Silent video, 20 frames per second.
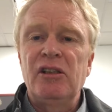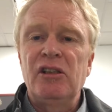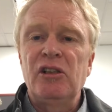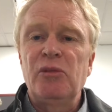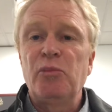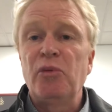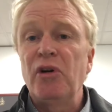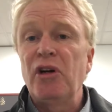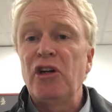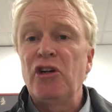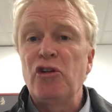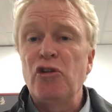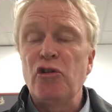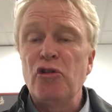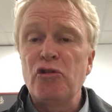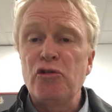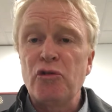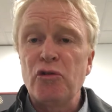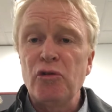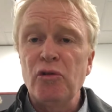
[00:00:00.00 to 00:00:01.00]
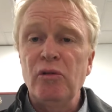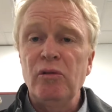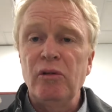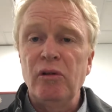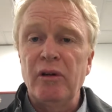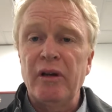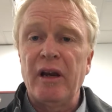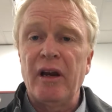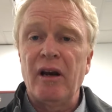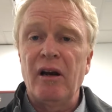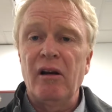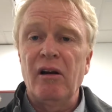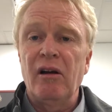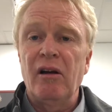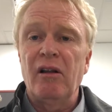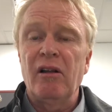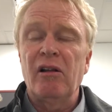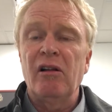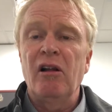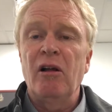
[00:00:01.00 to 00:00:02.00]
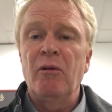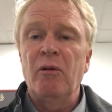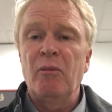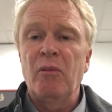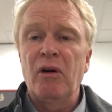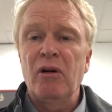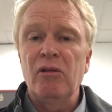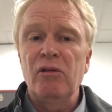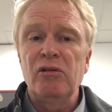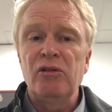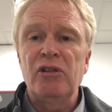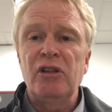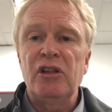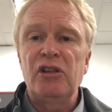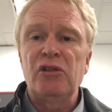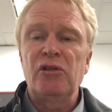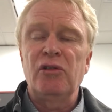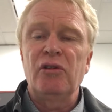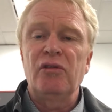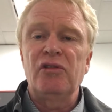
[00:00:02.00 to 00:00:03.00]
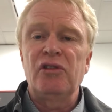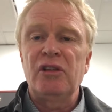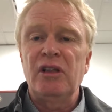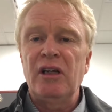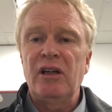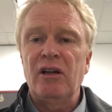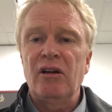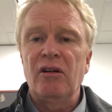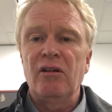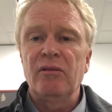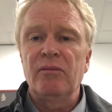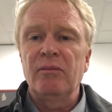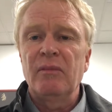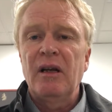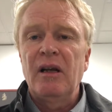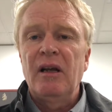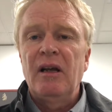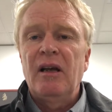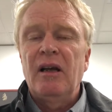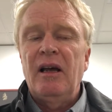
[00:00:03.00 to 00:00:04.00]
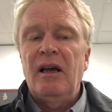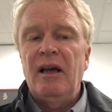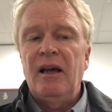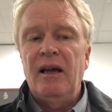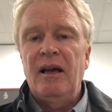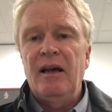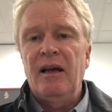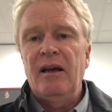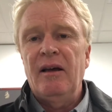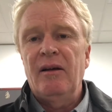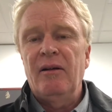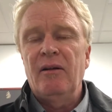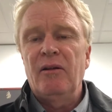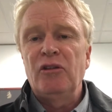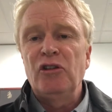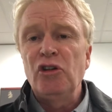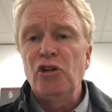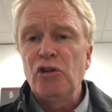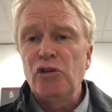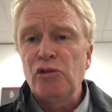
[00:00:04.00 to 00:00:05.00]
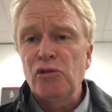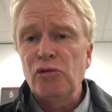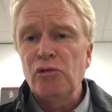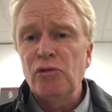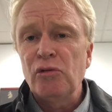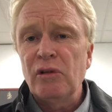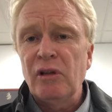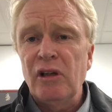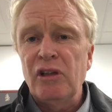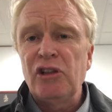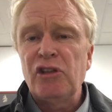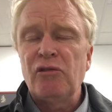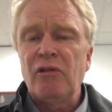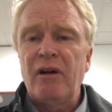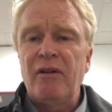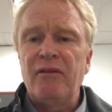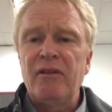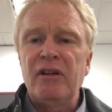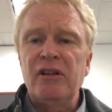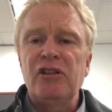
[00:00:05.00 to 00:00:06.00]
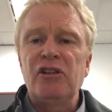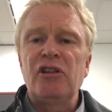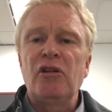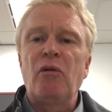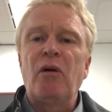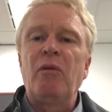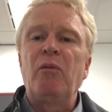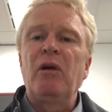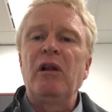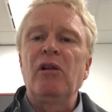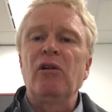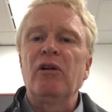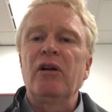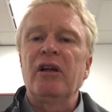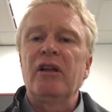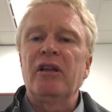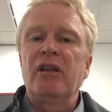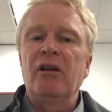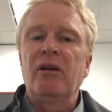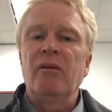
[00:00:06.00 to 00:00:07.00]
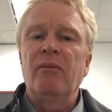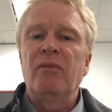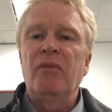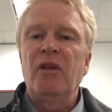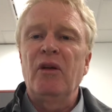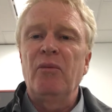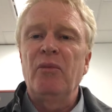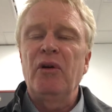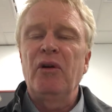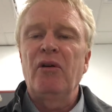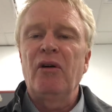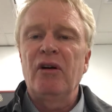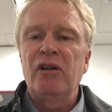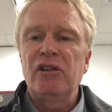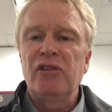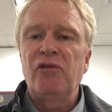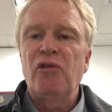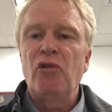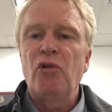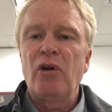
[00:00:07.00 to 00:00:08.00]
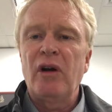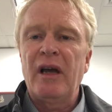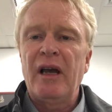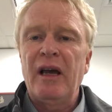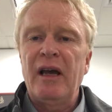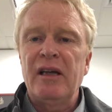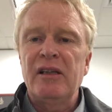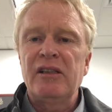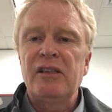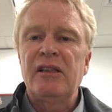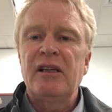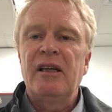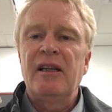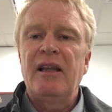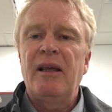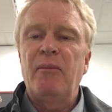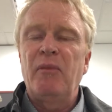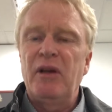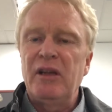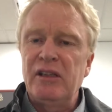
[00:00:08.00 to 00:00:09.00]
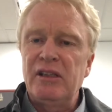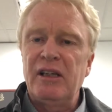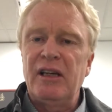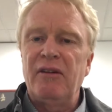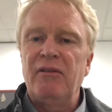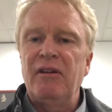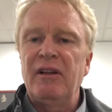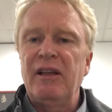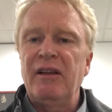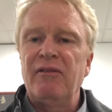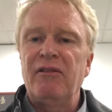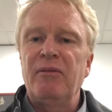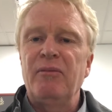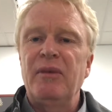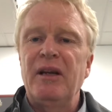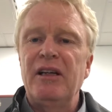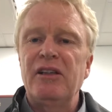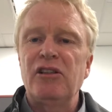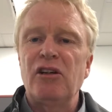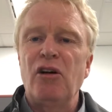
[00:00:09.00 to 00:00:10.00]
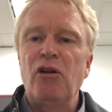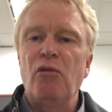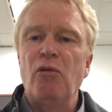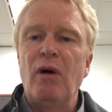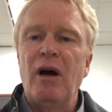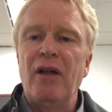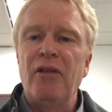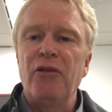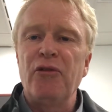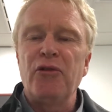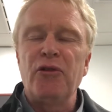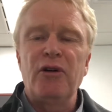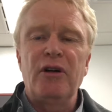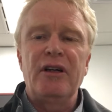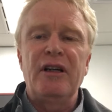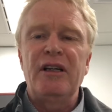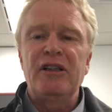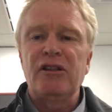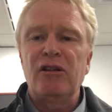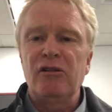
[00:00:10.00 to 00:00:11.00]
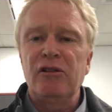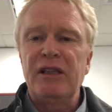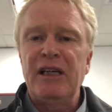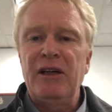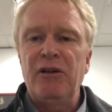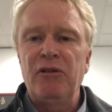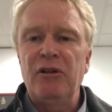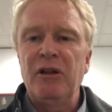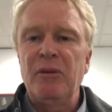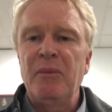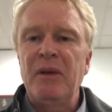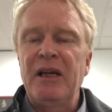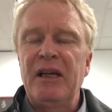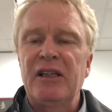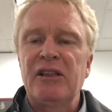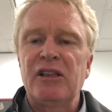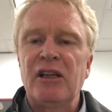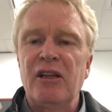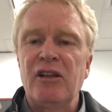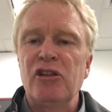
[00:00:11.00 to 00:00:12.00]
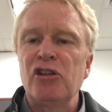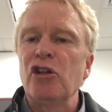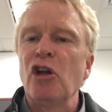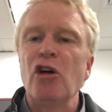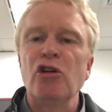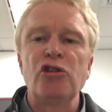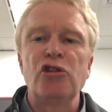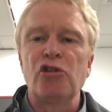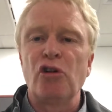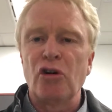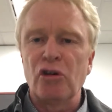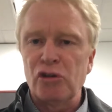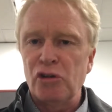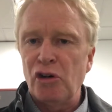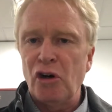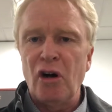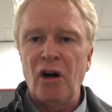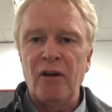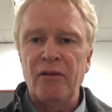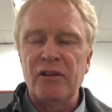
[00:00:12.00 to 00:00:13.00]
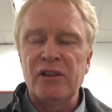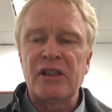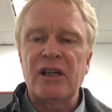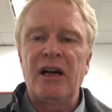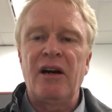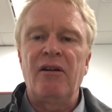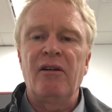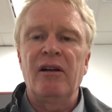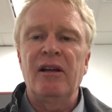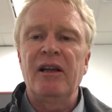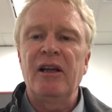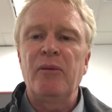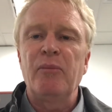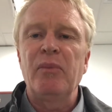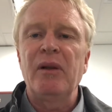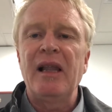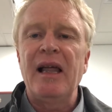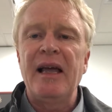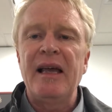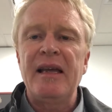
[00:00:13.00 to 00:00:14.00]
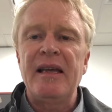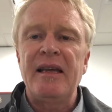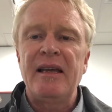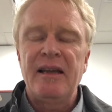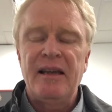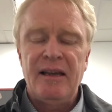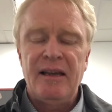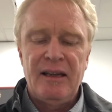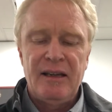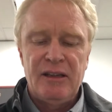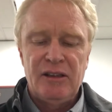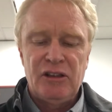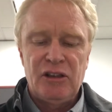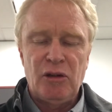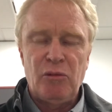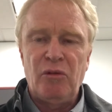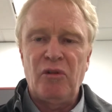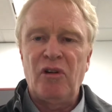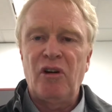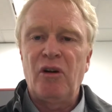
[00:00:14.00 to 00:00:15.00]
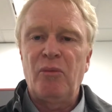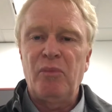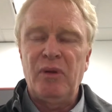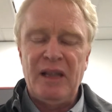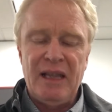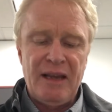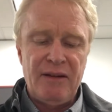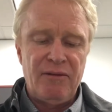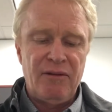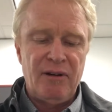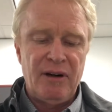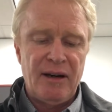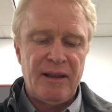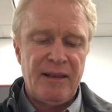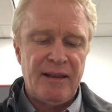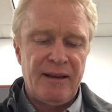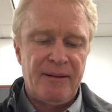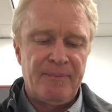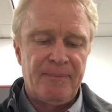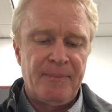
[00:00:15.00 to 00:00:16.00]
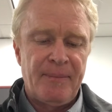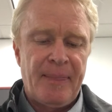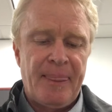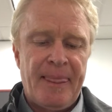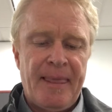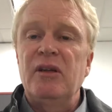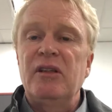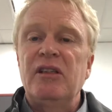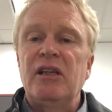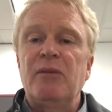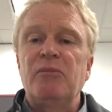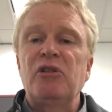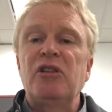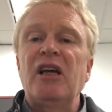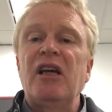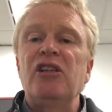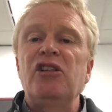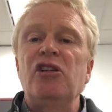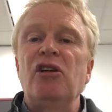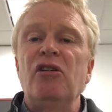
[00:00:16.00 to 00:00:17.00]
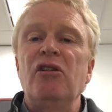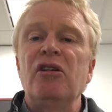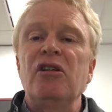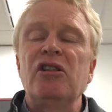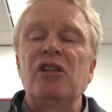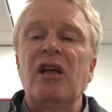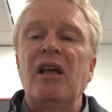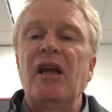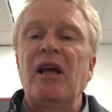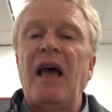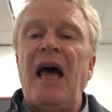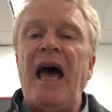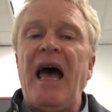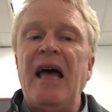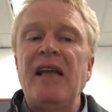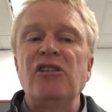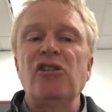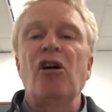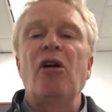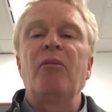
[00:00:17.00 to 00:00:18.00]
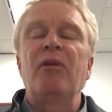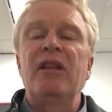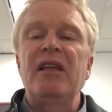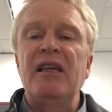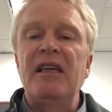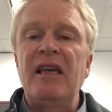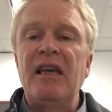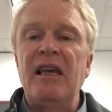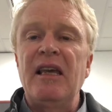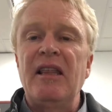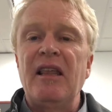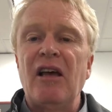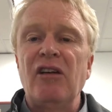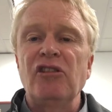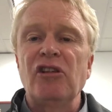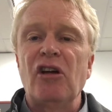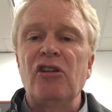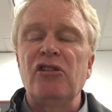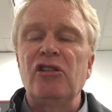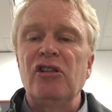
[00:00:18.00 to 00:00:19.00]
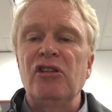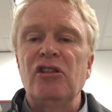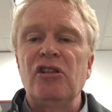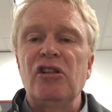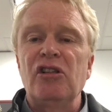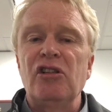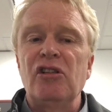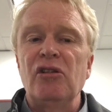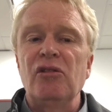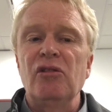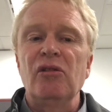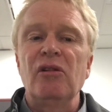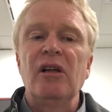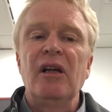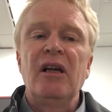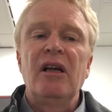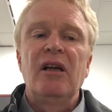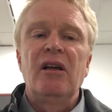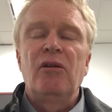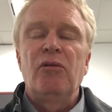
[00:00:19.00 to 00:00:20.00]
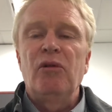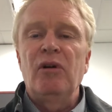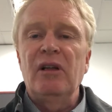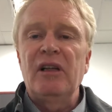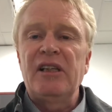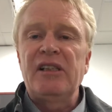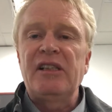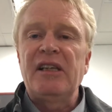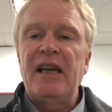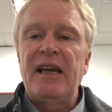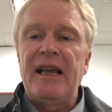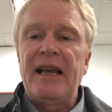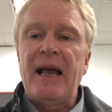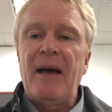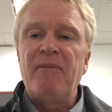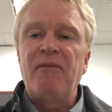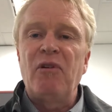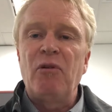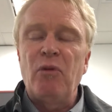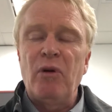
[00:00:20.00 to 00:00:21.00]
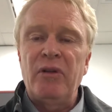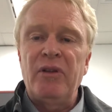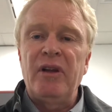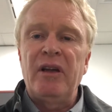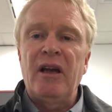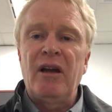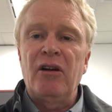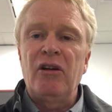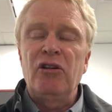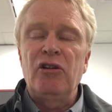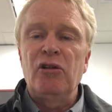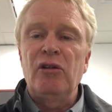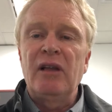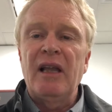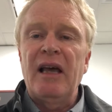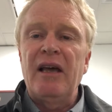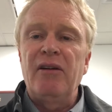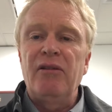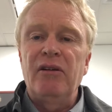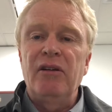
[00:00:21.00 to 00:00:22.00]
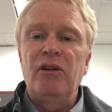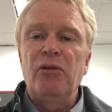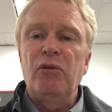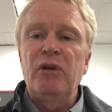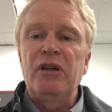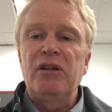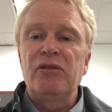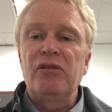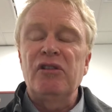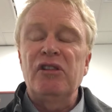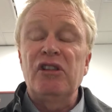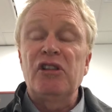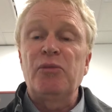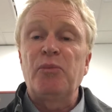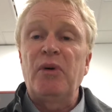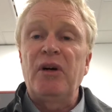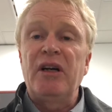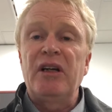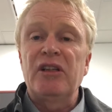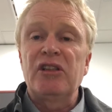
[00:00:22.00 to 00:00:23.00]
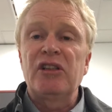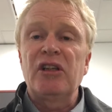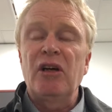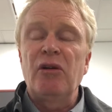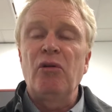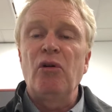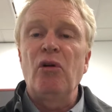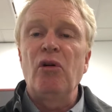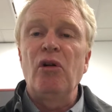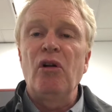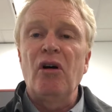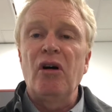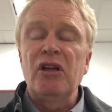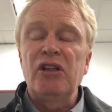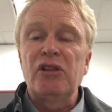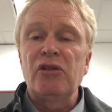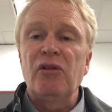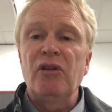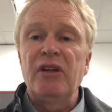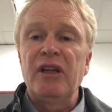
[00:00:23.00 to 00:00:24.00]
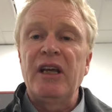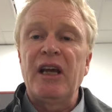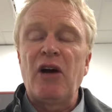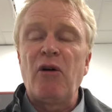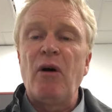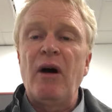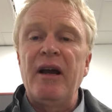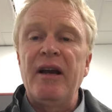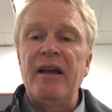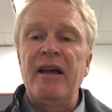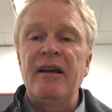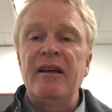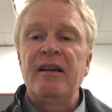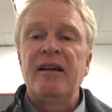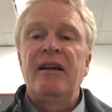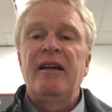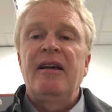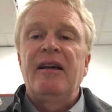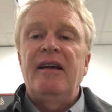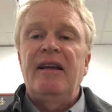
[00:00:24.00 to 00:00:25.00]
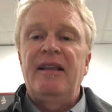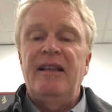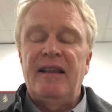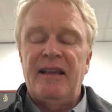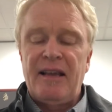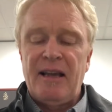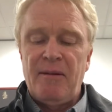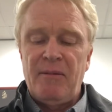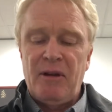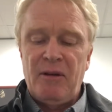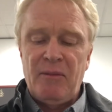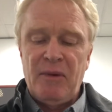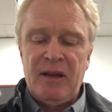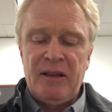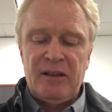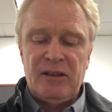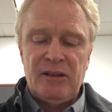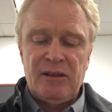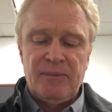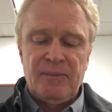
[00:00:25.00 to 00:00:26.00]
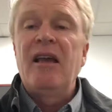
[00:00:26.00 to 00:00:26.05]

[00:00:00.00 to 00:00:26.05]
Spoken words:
is pretty neutral. Looking at a lot of the climate models, they're sort of sitting on neutral, close to average. So when we look at the Bureau's forecast, that means that everything from decile 1 through to decile 10 are in the mix. So there's no strong drivers currently at play, so we've got to plan for anything. But stay tuned, it's a hard time of the year. Those oceans are still really setting up for what they're going to do later in the winter and spring. So all eyes are on the equator in the coming months.